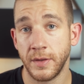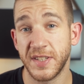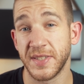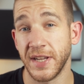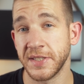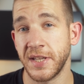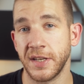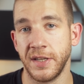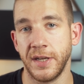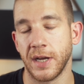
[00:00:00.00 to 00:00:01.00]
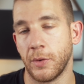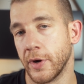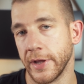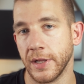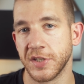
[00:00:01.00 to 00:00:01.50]
This next technique I
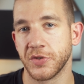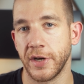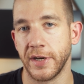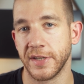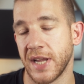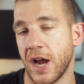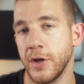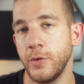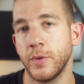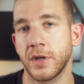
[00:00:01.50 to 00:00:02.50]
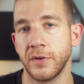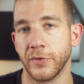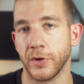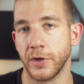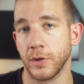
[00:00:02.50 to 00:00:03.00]
want to illustrate is how you would
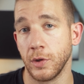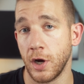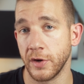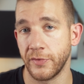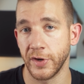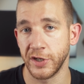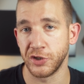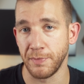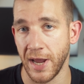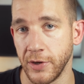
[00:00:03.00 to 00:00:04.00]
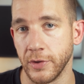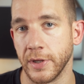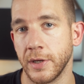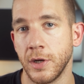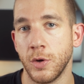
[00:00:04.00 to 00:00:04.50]
convert your log footage
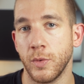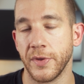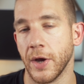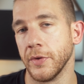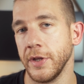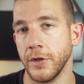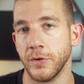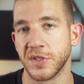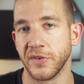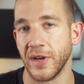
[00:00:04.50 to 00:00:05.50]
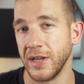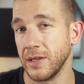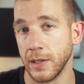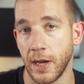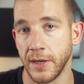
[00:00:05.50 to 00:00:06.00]
manually without the use of any
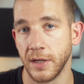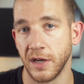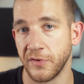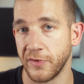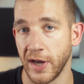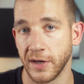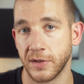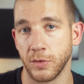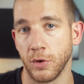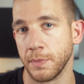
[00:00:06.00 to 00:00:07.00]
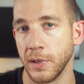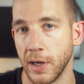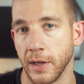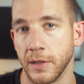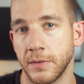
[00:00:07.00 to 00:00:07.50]
LUT, effect, or
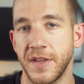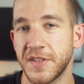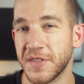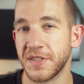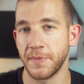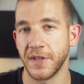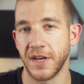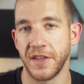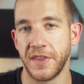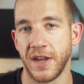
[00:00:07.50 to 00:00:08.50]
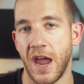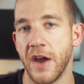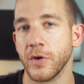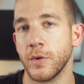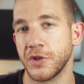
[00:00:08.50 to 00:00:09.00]
plugin. This is something that I think
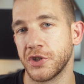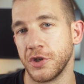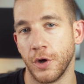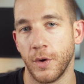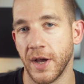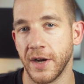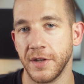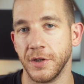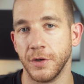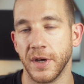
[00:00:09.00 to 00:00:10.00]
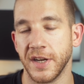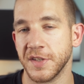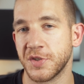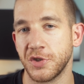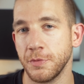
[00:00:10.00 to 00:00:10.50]
everyone should know how to do, and
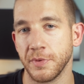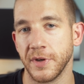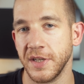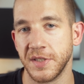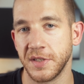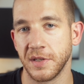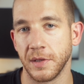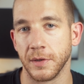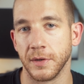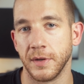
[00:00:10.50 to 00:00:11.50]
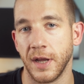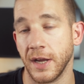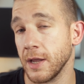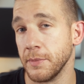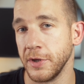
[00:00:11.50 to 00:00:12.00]
it's super easy to learn
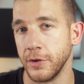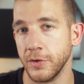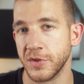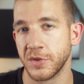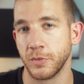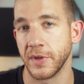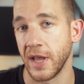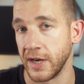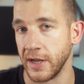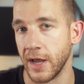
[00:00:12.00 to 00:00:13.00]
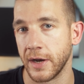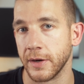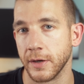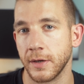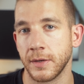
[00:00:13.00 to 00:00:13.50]
and can be used with any
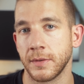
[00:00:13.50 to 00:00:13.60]
editor.